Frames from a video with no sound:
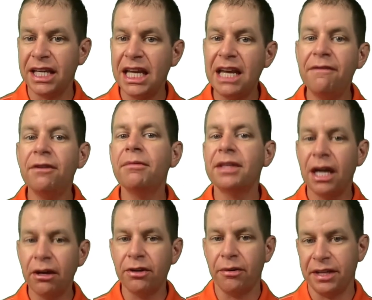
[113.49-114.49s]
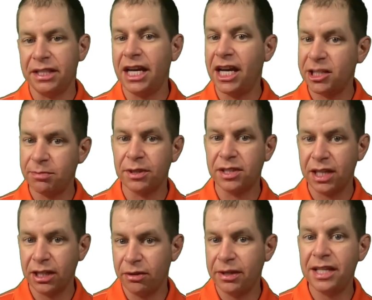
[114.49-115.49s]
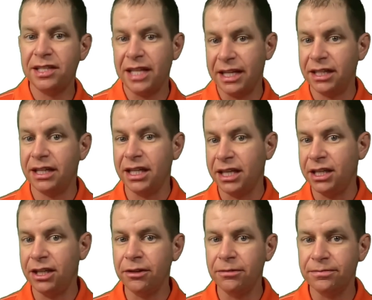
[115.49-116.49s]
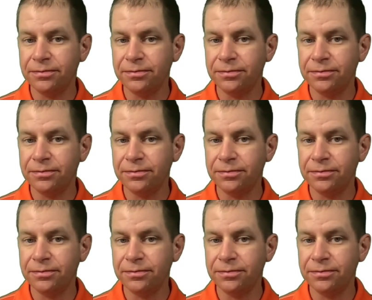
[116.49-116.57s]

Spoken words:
even without going to experts.okstate.edu.